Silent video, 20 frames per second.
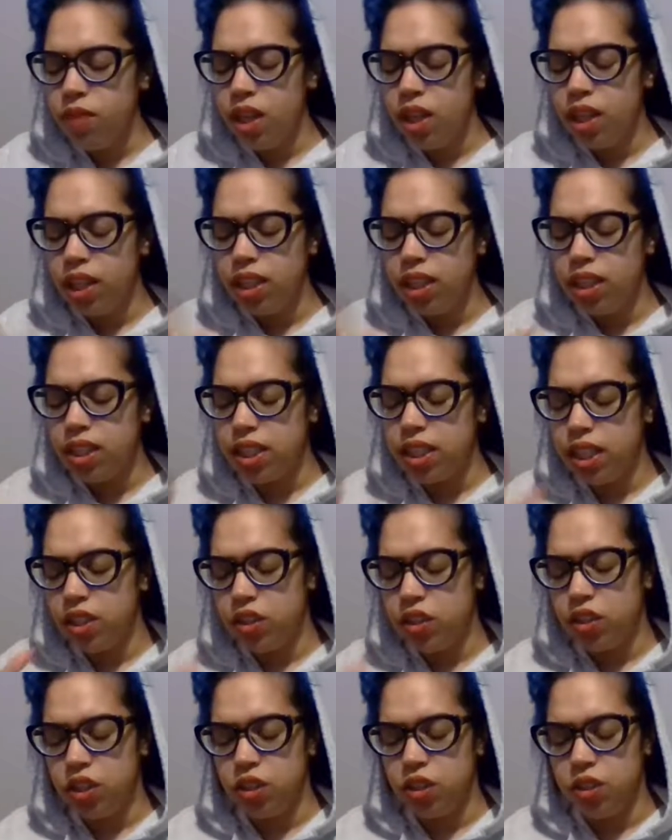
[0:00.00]
in this
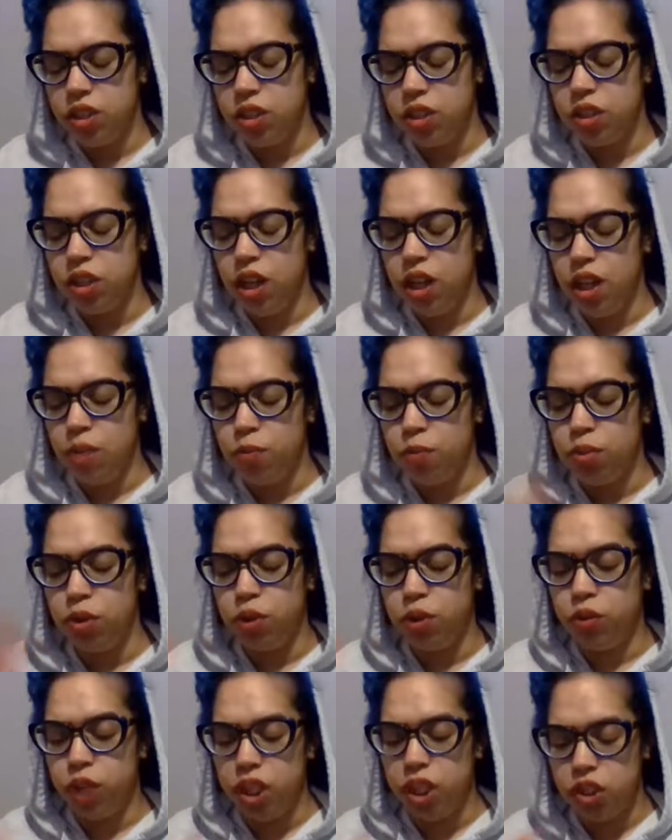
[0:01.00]
energy or this
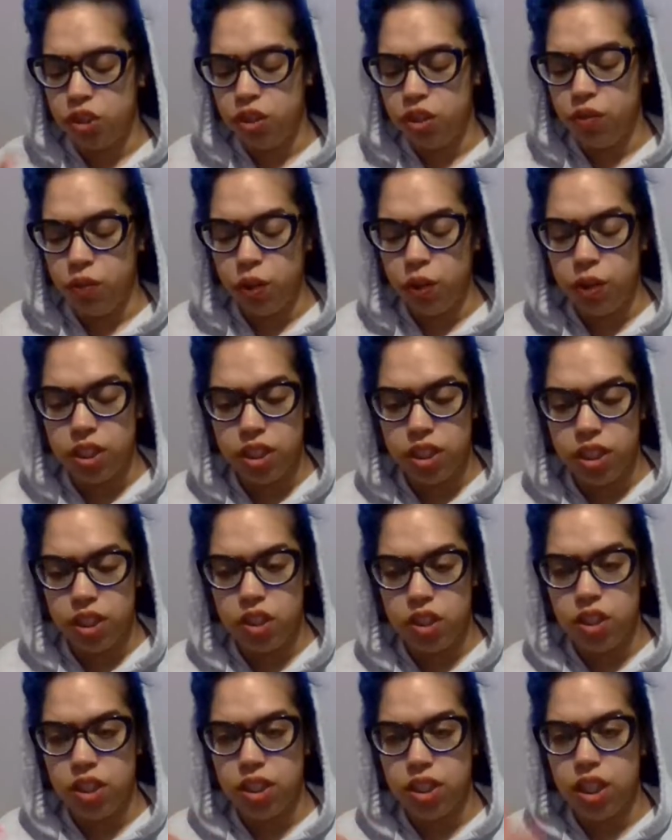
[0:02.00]
progression of your
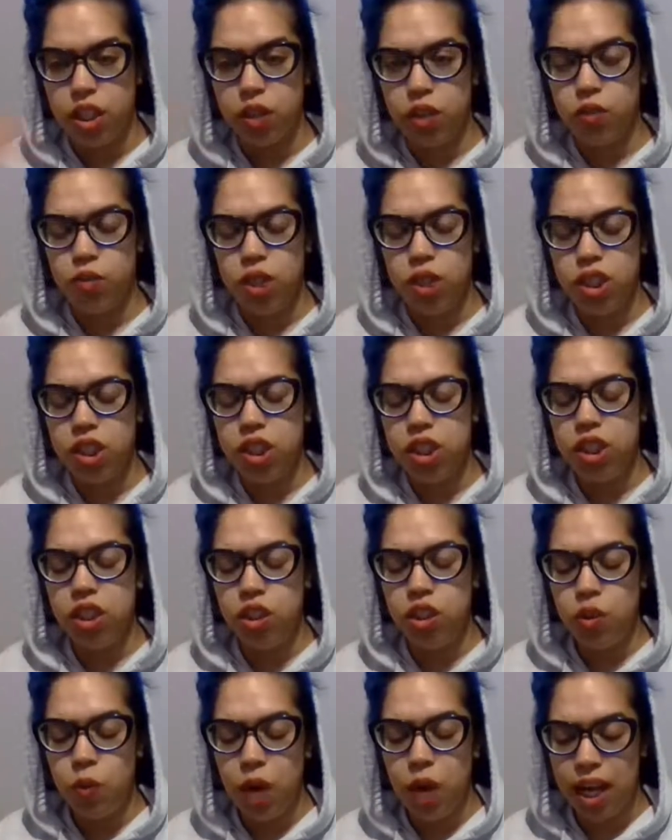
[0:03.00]
ascension. It's like you're reaching
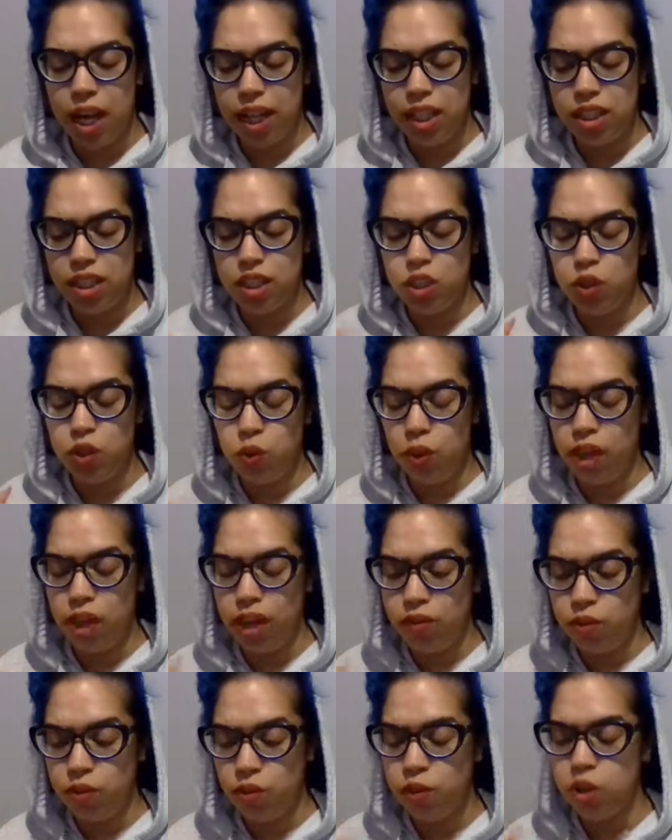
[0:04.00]
new heights, new
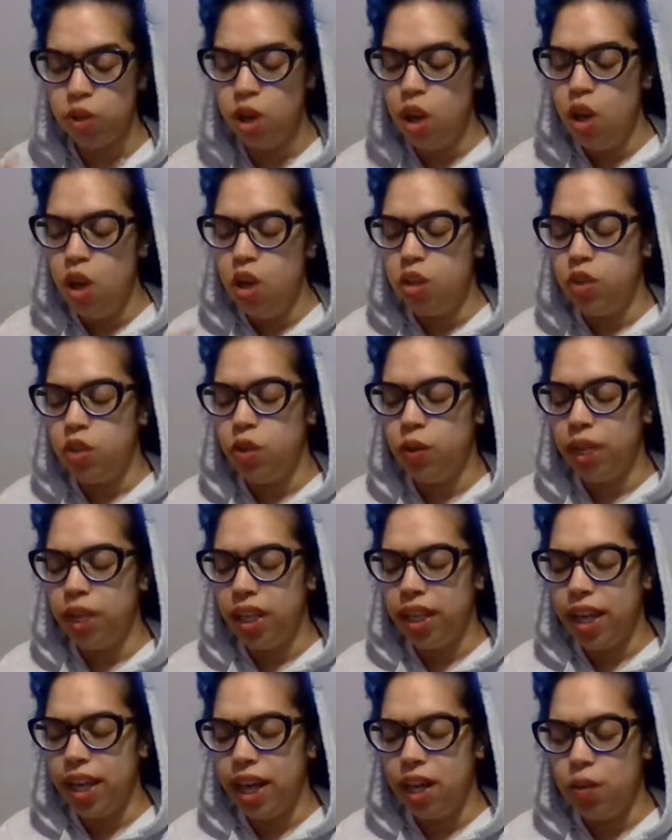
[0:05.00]
levels. So
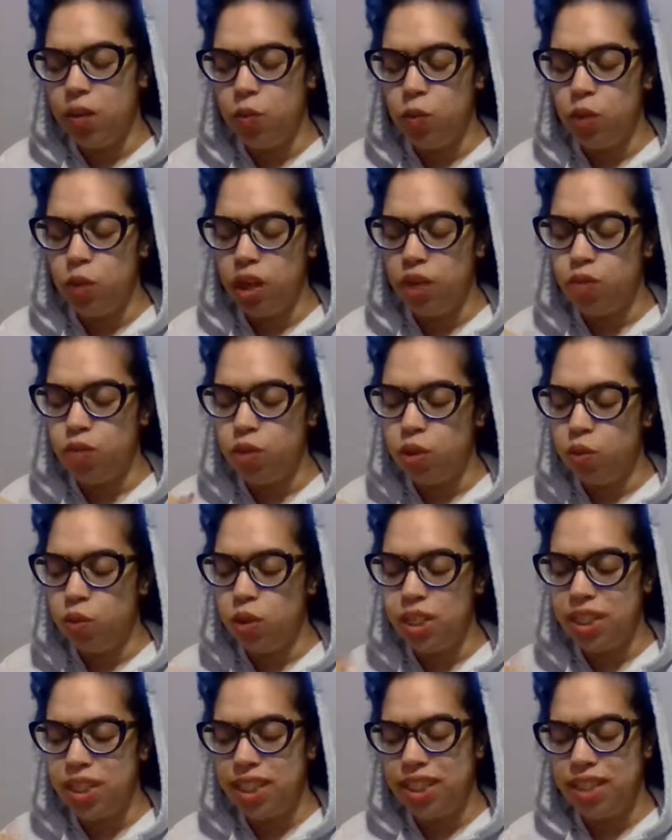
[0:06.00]
again, whatever it
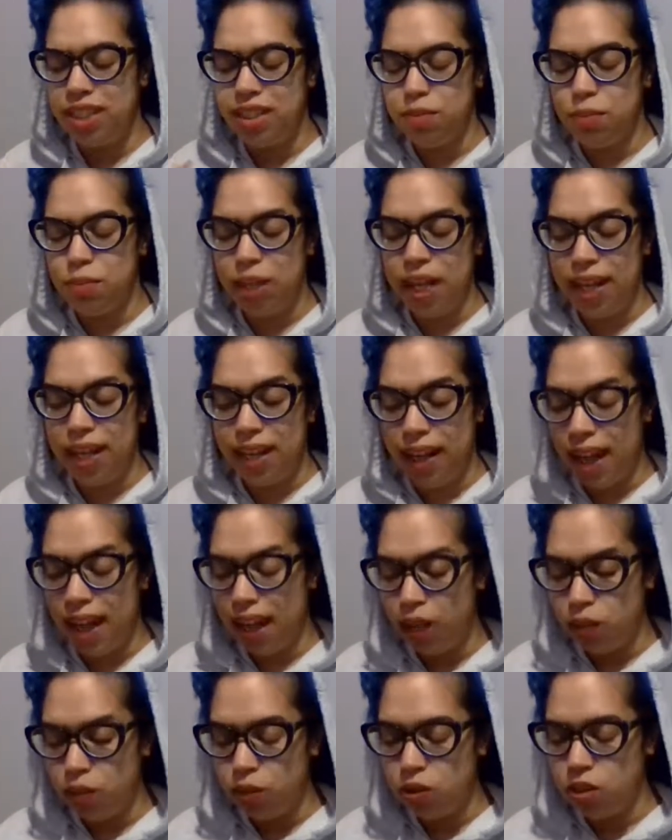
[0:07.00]
was that didn't plan
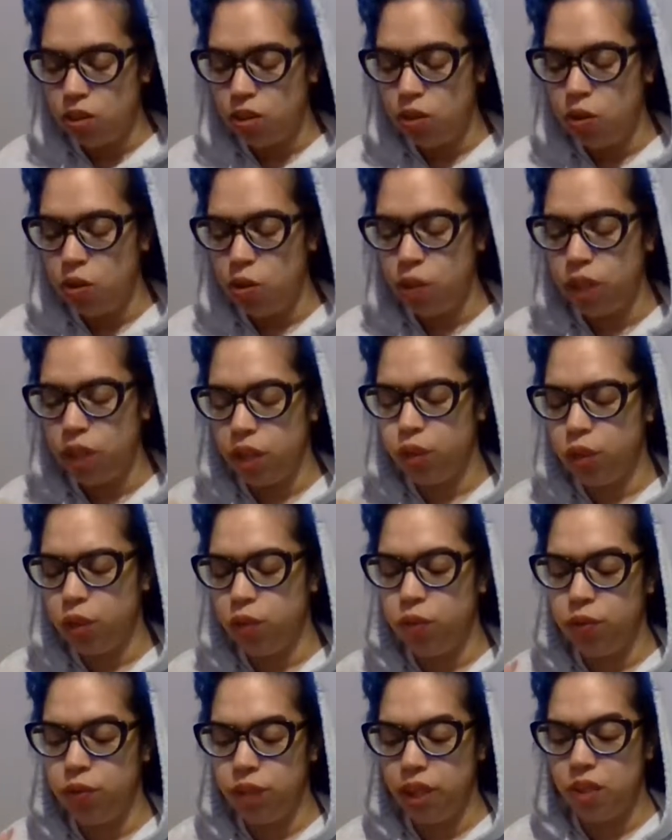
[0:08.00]
out, or whatever you
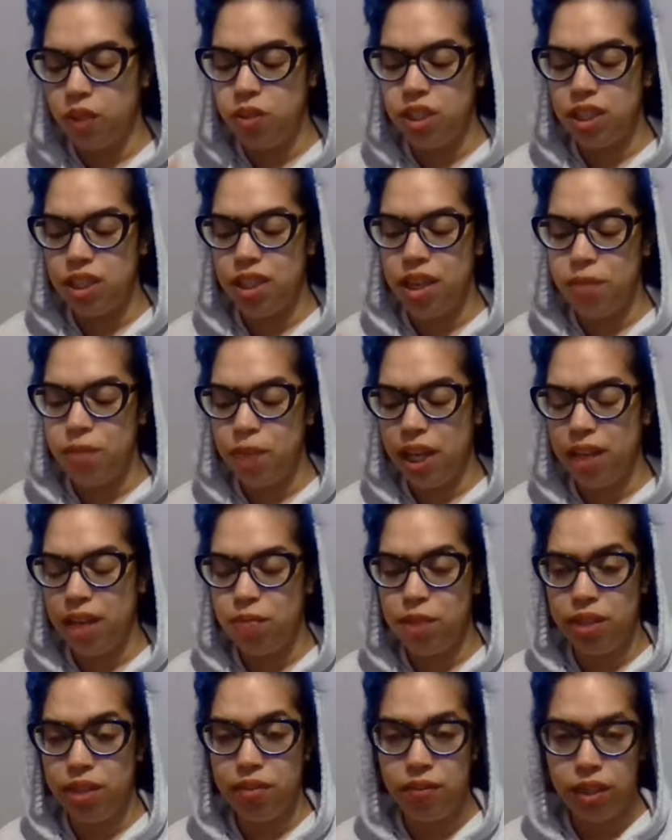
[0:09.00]
felt that may have
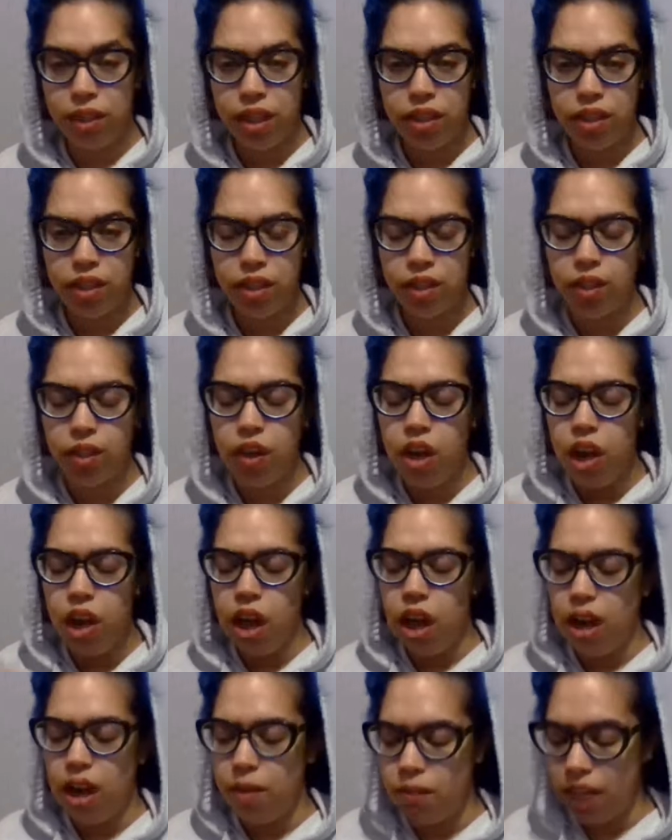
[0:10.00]
been a failure,
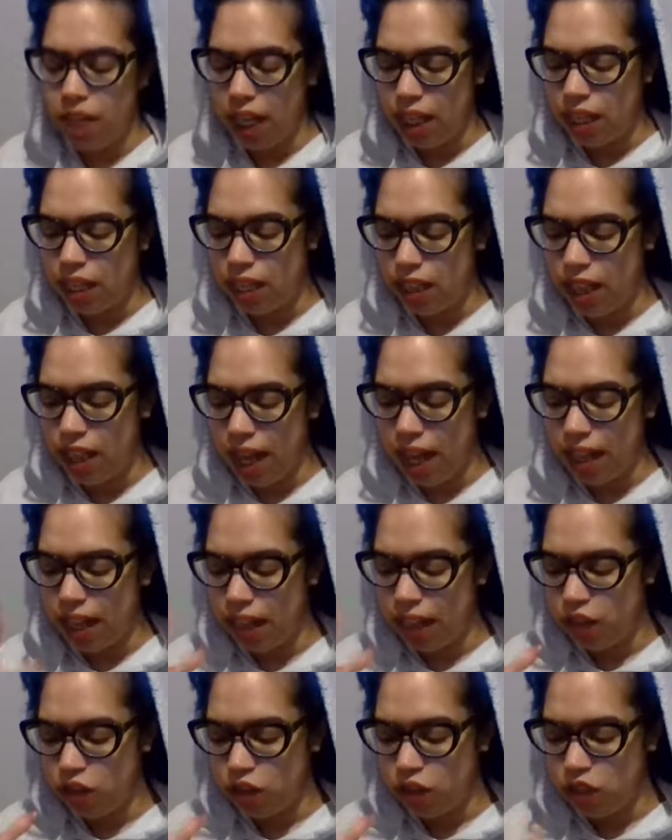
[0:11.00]
that
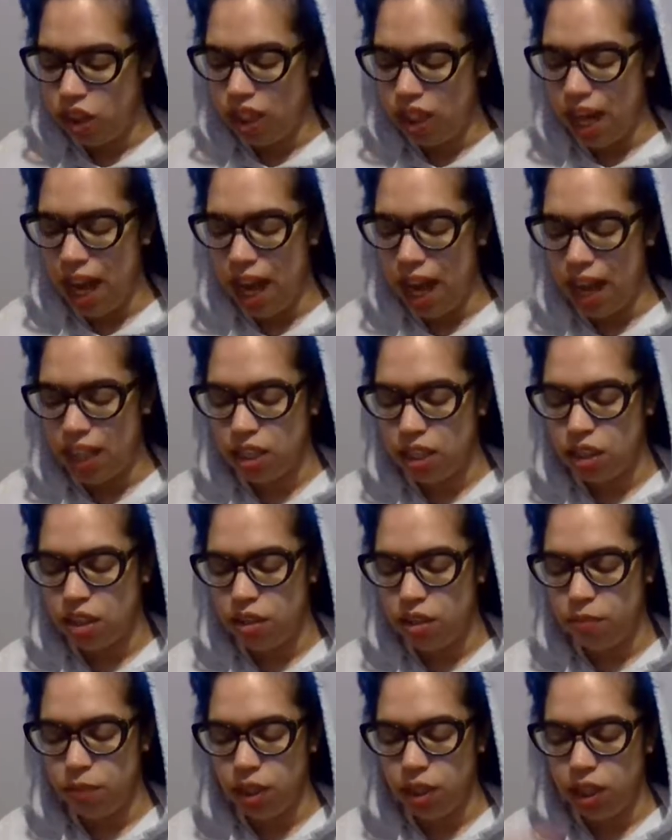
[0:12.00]
energy has
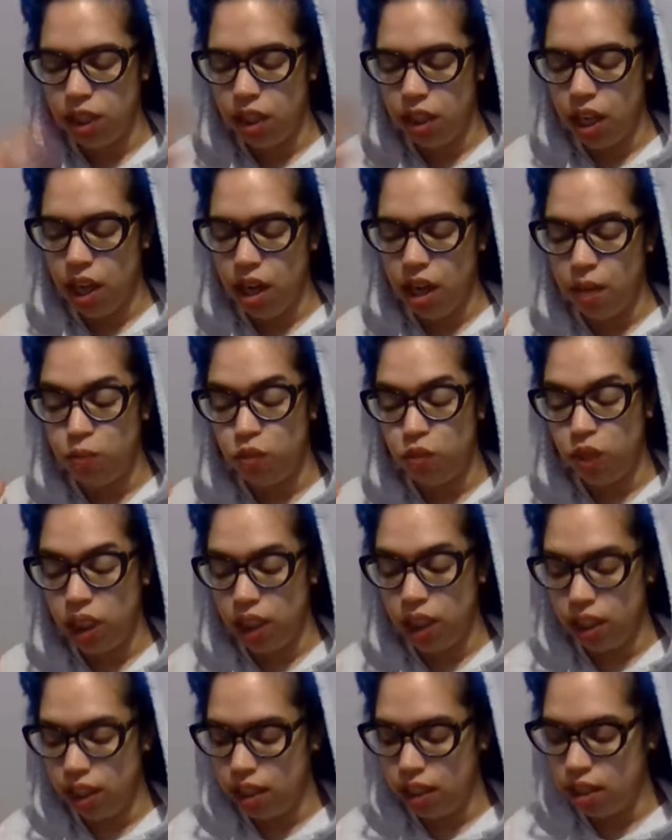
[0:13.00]
to be
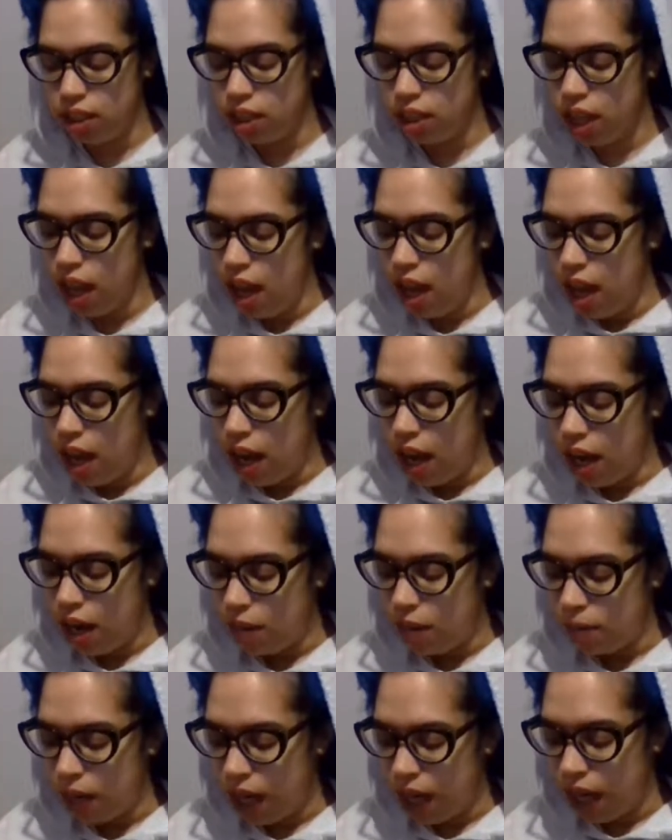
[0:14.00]
released.
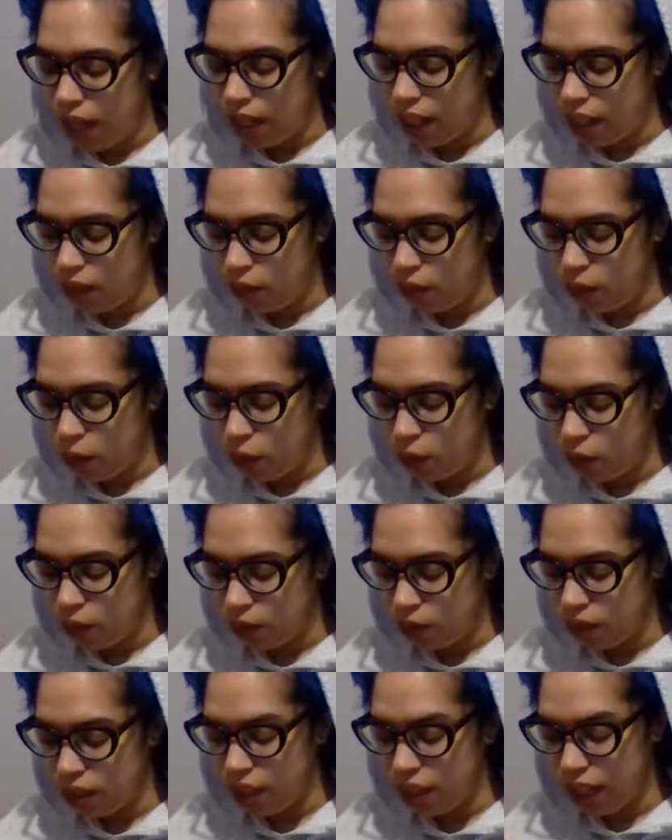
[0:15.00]

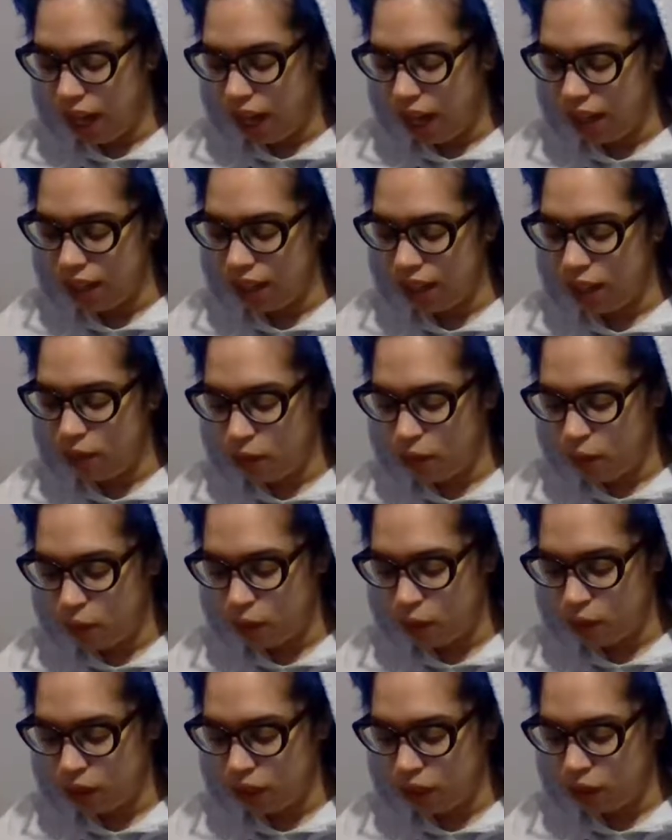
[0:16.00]
The Eye of
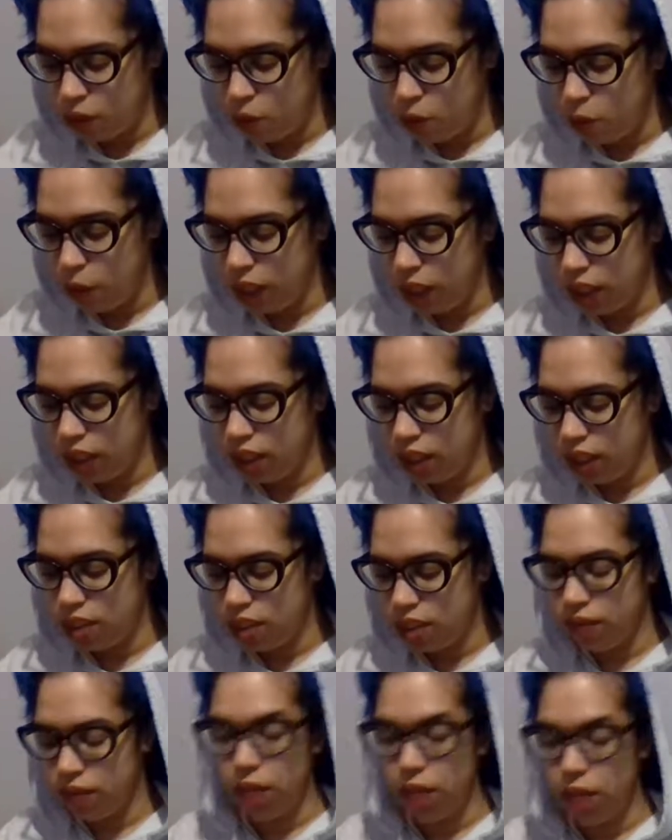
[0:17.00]
Horus, awakening
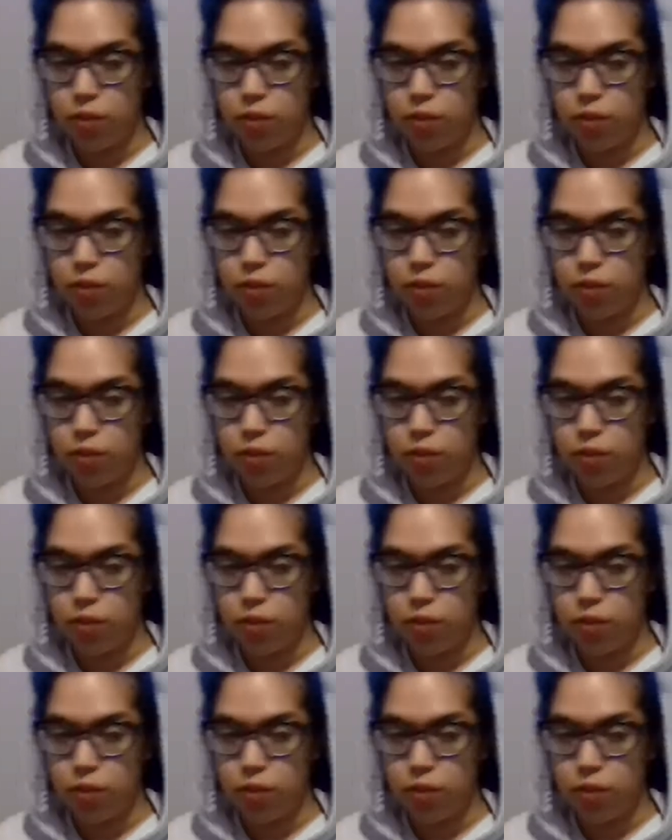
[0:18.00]
divine